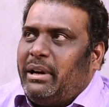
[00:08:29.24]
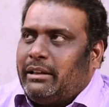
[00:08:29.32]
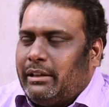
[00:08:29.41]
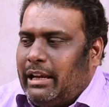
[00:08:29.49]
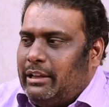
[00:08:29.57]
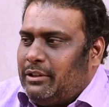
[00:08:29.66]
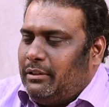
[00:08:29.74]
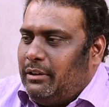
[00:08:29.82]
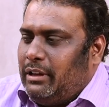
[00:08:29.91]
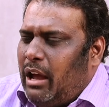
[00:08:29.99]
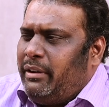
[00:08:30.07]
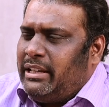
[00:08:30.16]
But
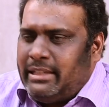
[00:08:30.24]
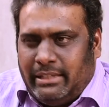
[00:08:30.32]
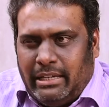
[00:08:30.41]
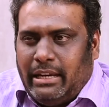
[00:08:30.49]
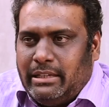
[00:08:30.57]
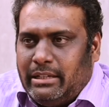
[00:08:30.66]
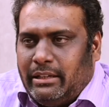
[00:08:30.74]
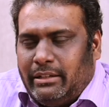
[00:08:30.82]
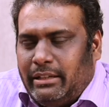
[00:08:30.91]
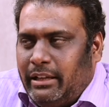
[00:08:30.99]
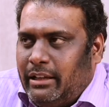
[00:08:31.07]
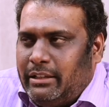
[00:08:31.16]
now it's changing.
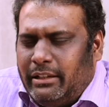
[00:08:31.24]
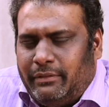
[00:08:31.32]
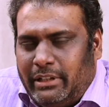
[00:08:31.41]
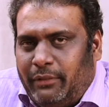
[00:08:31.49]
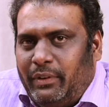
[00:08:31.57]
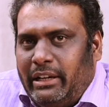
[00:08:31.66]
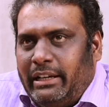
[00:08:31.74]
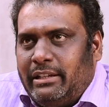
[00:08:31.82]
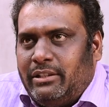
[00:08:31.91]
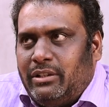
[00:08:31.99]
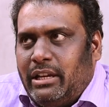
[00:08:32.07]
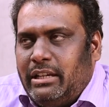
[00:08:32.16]
Definitely
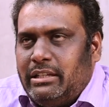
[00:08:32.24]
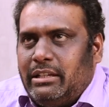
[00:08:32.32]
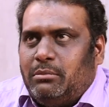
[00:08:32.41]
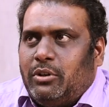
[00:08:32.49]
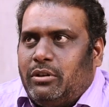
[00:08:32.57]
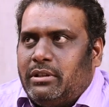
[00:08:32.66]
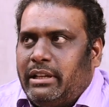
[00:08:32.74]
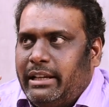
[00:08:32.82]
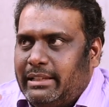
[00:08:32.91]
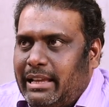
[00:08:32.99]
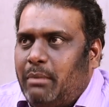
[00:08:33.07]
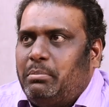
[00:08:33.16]
it's changing because there are
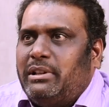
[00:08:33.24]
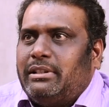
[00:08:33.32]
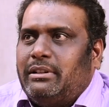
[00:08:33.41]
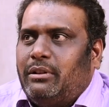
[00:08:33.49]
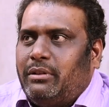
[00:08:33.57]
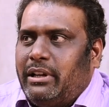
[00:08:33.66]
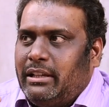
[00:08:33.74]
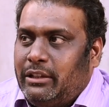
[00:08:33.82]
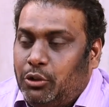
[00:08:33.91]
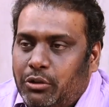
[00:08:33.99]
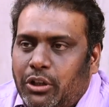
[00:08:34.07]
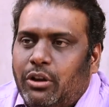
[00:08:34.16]
examples now, right? There's
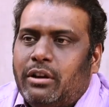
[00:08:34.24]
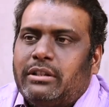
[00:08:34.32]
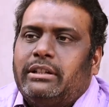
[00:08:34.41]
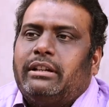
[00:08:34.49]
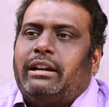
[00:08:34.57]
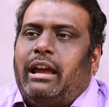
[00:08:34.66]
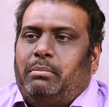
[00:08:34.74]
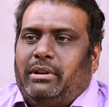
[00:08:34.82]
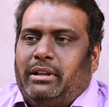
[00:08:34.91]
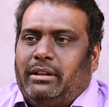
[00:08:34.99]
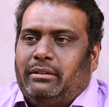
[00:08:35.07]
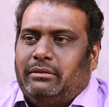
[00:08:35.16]
unicorns that are
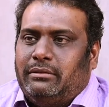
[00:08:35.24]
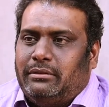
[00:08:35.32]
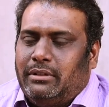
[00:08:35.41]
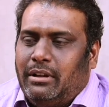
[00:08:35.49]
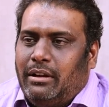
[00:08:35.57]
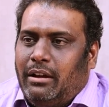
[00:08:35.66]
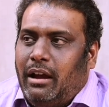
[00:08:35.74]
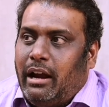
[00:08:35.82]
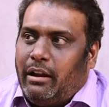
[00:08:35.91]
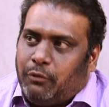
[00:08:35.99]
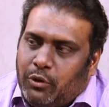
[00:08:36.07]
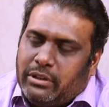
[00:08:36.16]
happening.
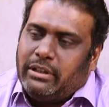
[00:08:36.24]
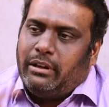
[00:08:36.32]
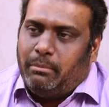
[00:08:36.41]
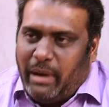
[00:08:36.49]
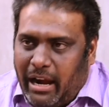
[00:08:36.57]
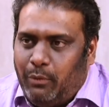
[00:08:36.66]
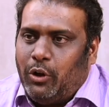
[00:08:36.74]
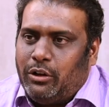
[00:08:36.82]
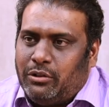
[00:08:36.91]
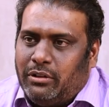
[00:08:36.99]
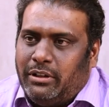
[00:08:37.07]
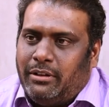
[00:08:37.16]
And of course, in a bad way
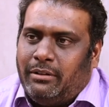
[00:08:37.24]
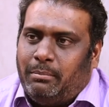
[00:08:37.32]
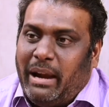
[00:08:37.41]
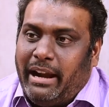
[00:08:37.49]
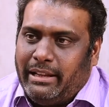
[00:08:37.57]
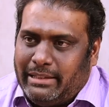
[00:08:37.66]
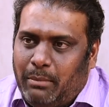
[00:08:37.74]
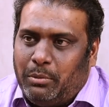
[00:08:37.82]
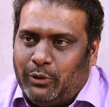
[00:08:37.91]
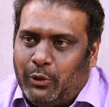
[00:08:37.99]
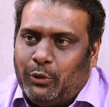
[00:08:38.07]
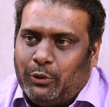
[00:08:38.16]
also, there are bad
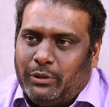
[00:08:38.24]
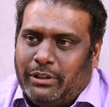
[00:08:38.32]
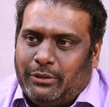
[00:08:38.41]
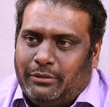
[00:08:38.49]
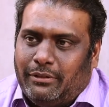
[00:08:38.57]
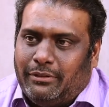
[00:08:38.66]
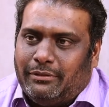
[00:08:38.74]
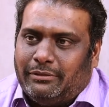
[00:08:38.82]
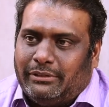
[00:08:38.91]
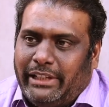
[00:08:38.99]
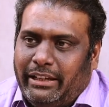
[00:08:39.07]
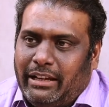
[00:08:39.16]
examples also that's
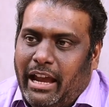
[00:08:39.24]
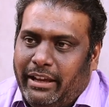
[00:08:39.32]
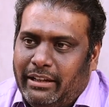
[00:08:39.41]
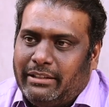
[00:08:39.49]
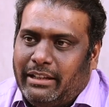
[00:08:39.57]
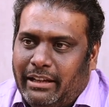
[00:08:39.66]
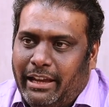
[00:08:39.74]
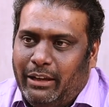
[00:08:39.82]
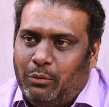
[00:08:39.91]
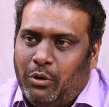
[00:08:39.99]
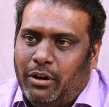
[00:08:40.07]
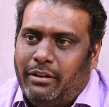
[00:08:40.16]
taking high risk and high
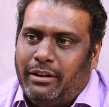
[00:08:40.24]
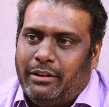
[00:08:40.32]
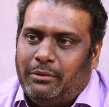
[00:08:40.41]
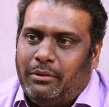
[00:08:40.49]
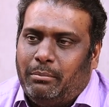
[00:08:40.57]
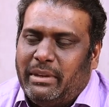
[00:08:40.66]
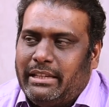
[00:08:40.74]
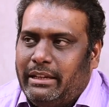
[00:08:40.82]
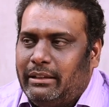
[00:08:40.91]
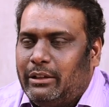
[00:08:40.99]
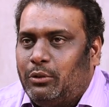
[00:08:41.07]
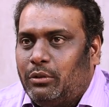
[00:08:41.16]
reward and
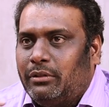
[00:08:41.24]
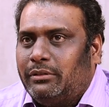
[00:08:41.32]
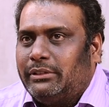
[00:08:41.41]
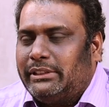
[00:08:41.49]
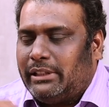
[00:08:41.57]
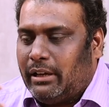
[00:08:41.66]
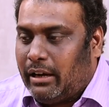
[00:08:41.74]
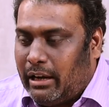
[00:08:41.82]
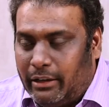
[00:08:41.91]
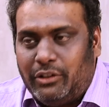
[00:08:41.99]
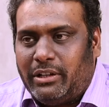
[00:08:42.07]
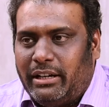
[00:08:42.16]
messing the whole
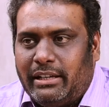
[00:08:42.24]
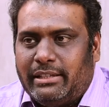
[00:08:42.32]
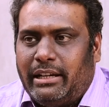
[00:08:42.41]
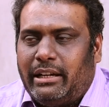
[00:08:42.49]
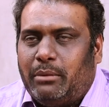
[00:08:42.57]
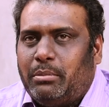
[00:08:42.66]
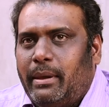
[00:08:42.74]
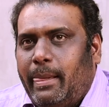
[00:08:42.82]
culture and the setup.